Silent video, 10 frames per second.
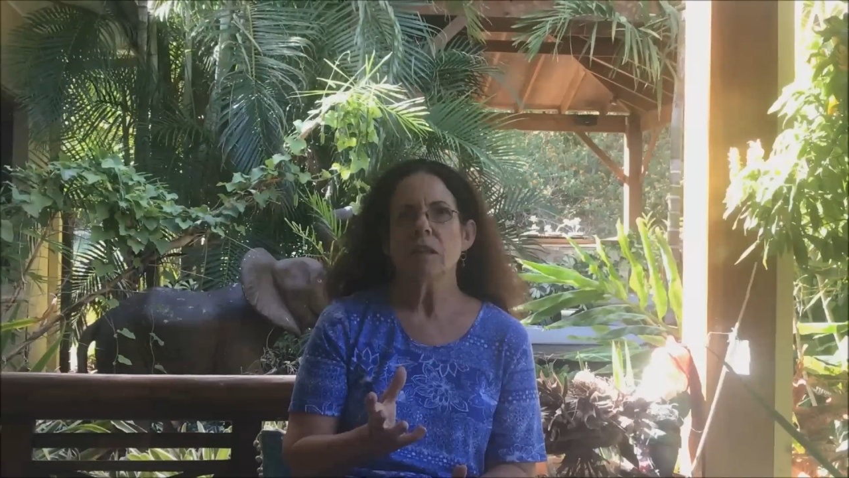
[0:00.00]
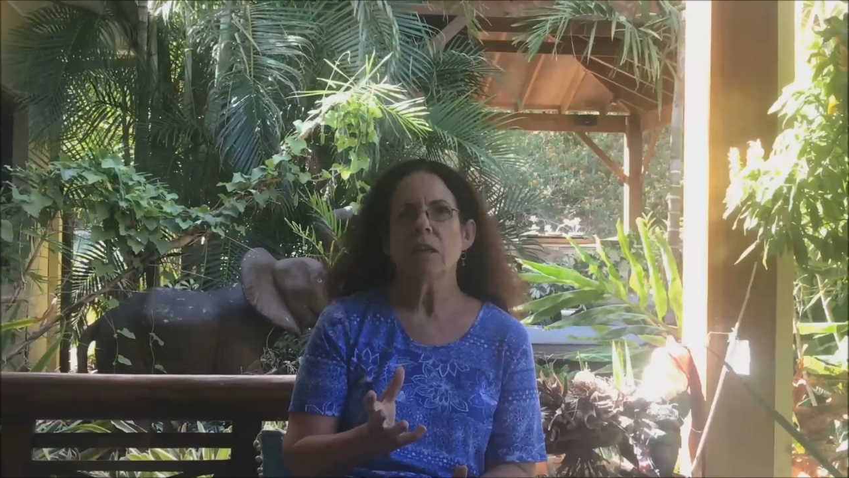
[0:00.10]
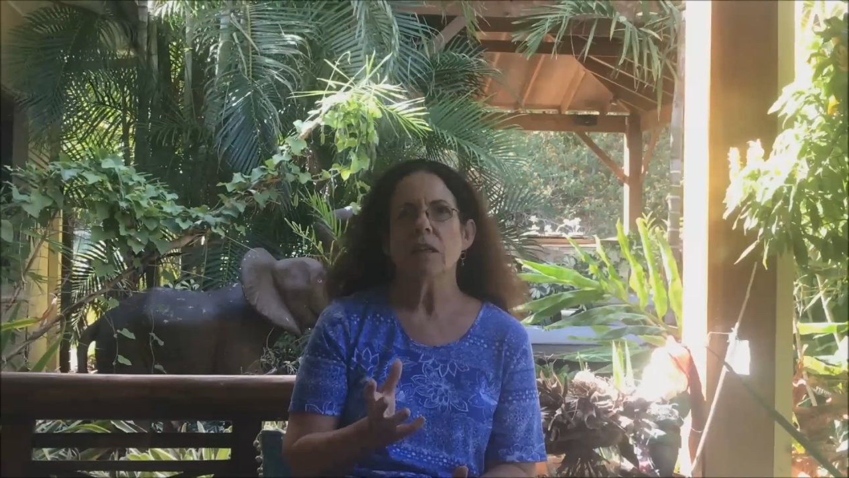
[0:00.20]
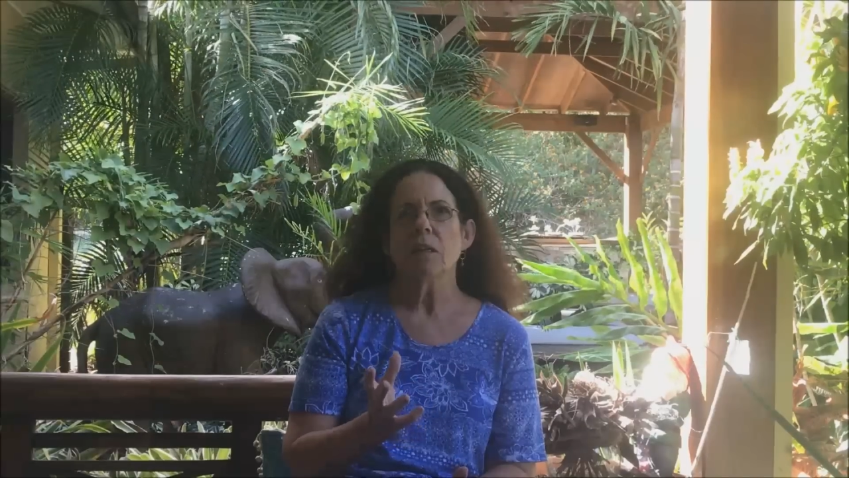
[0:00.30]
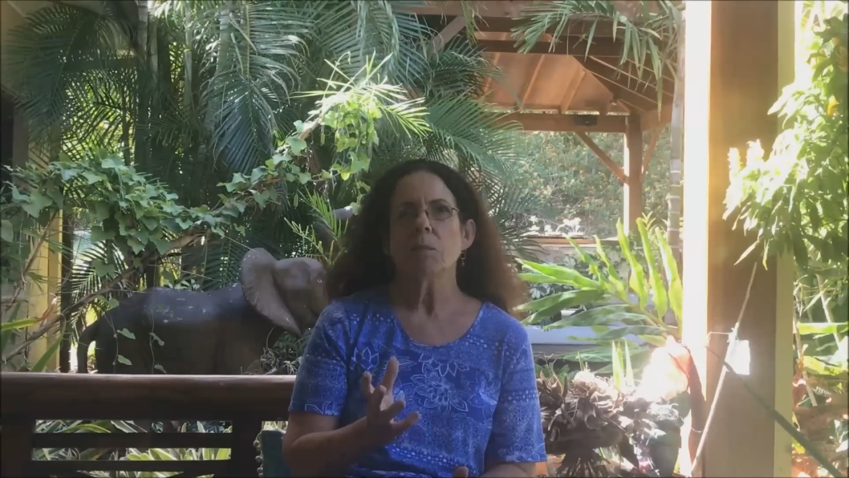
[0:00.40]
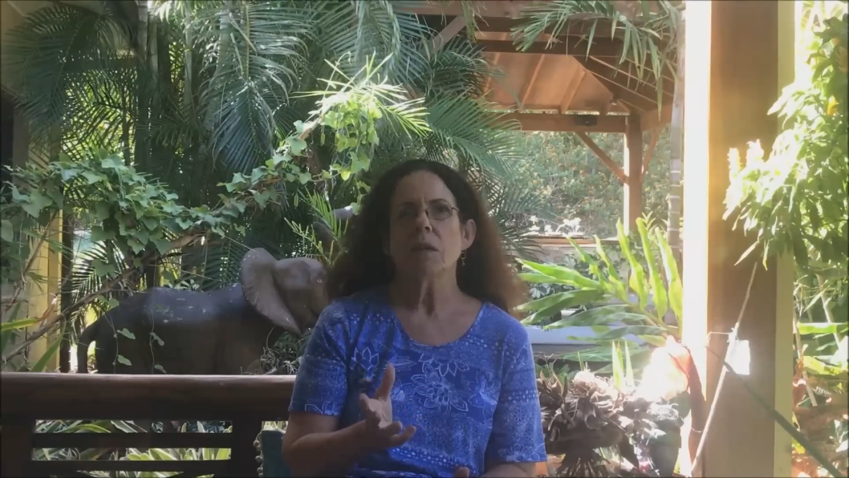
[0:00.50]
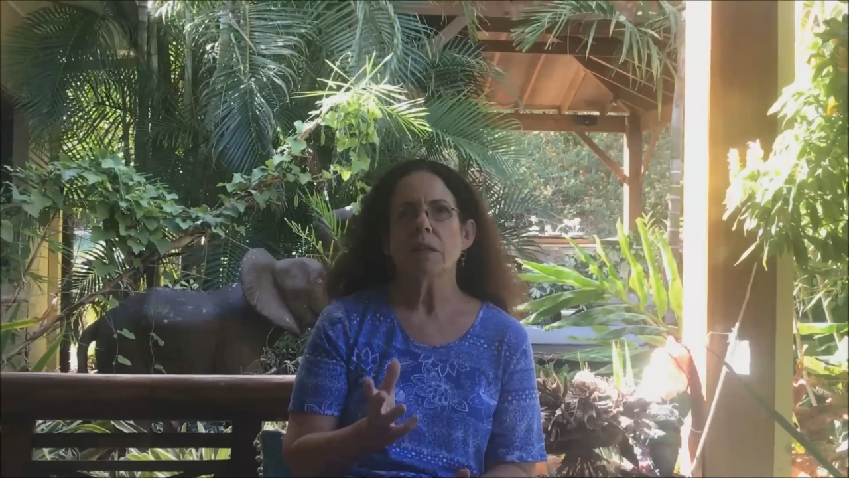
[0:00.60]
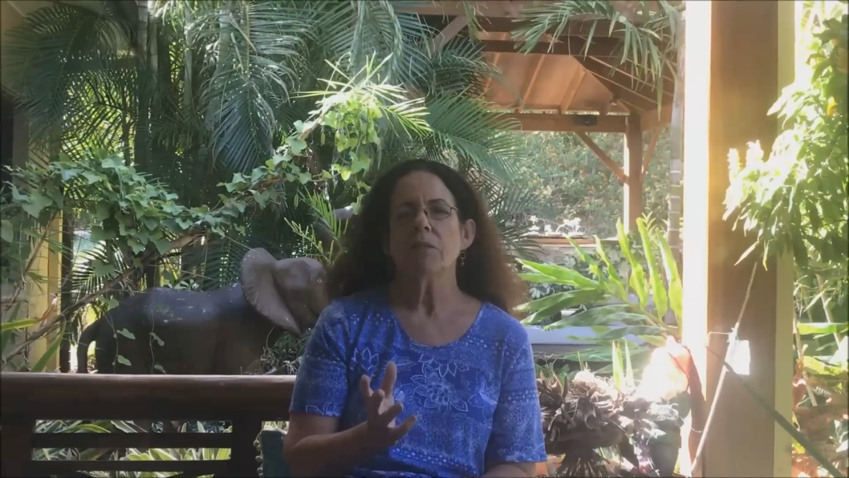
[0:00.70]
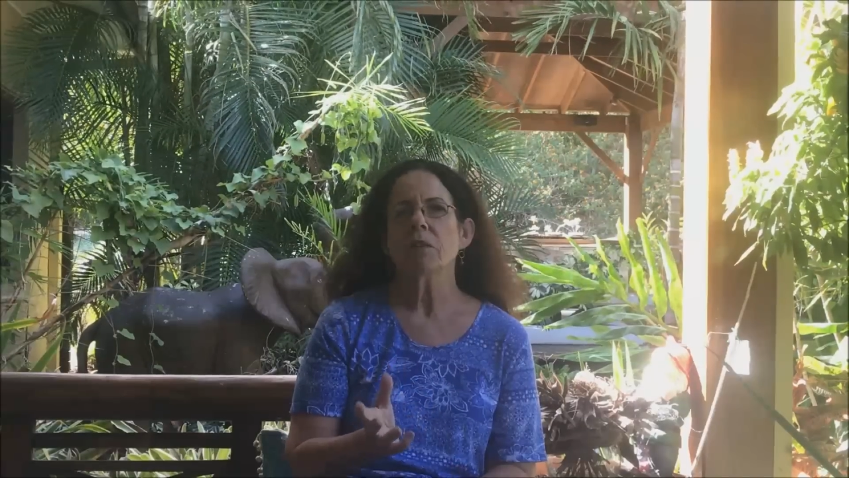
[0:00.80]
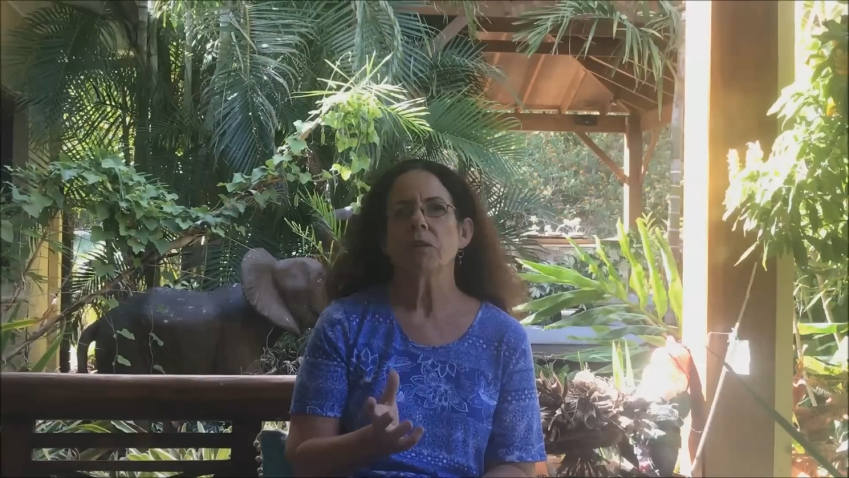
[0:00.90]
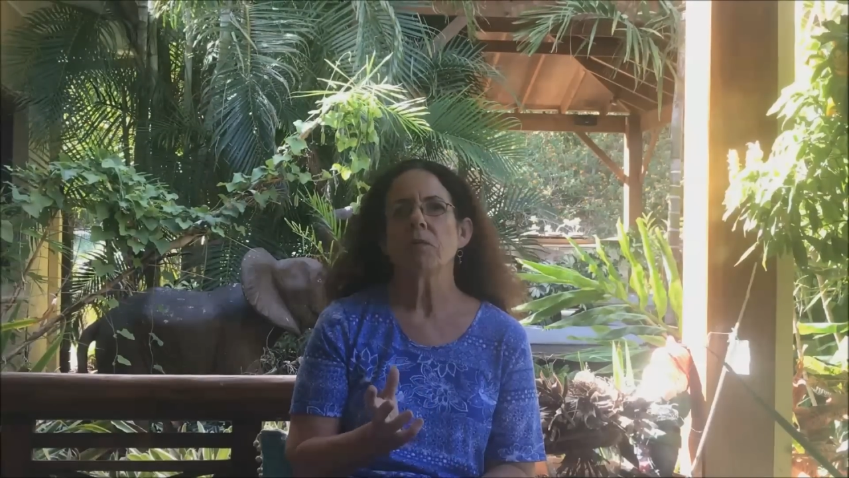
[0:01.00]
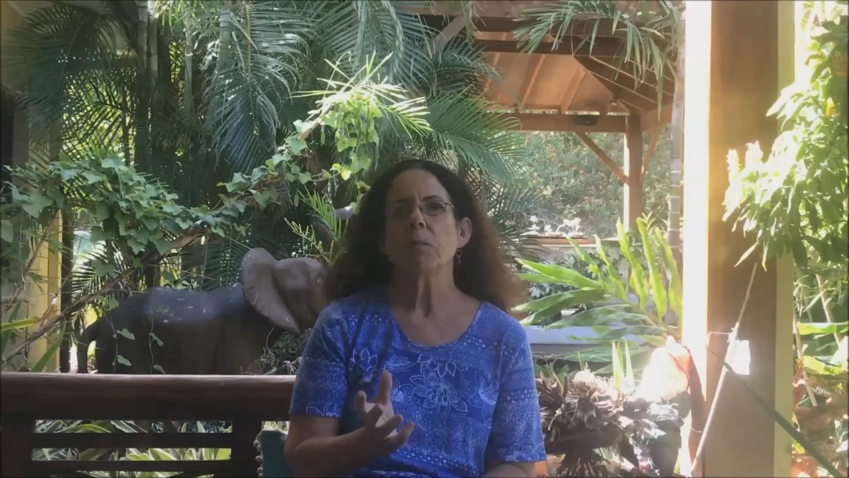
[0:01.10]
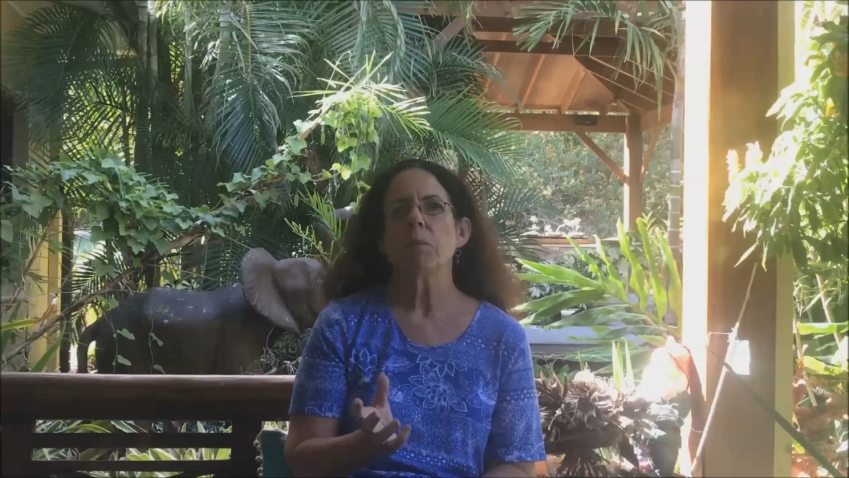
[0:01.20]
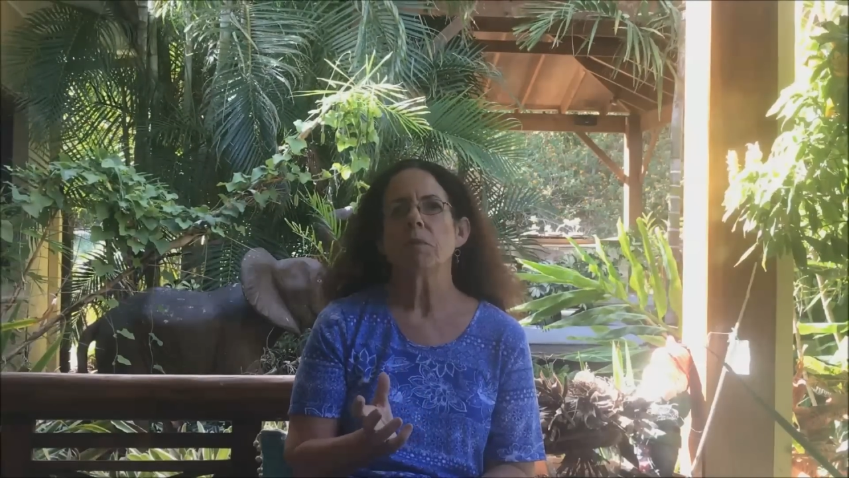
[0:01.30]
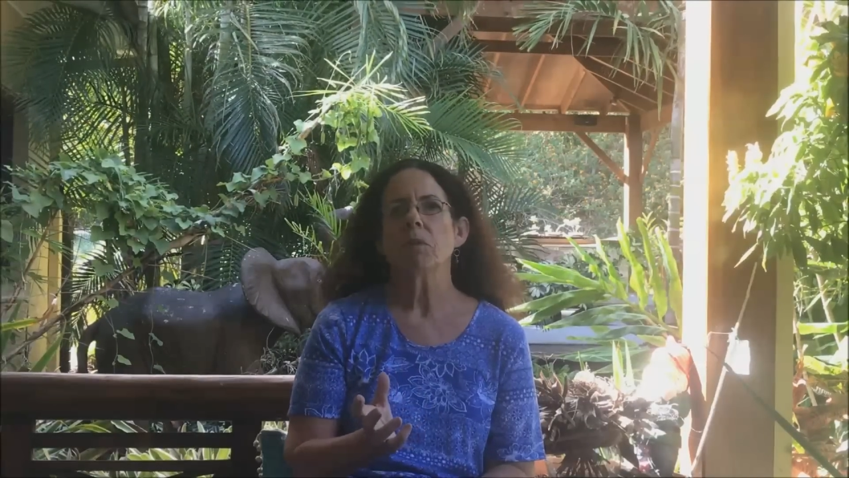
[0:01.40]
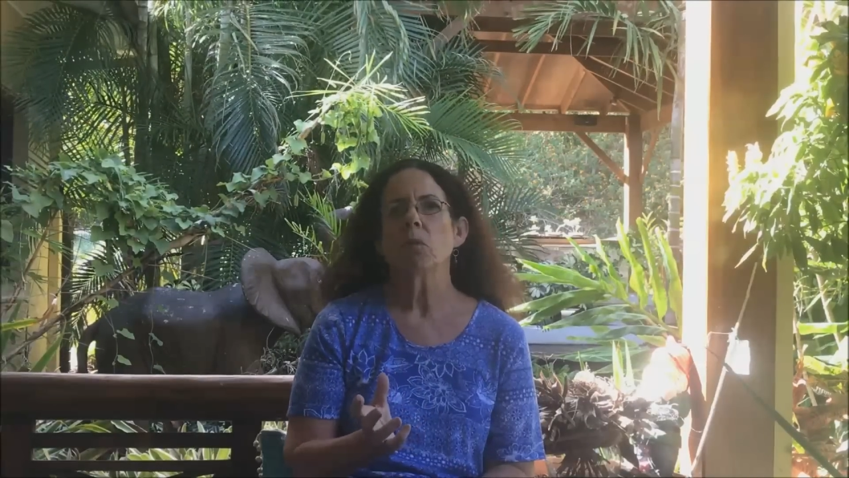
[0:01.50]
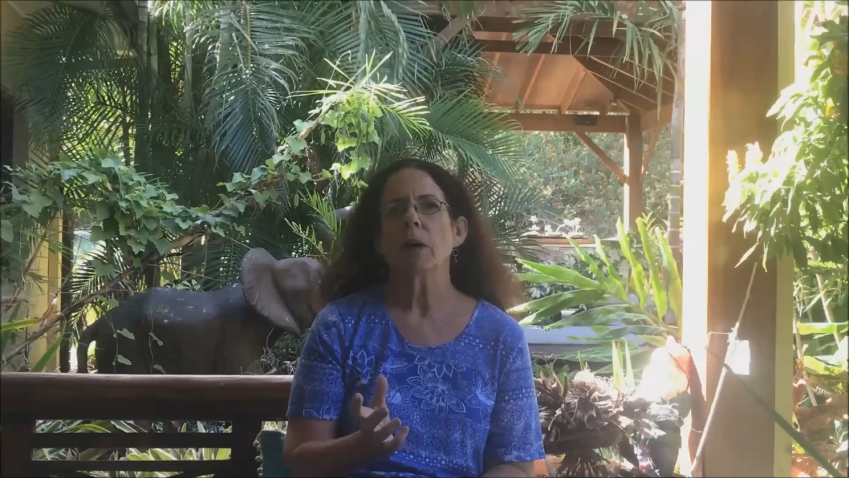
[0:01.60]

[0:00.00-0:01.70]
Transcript: I actually remember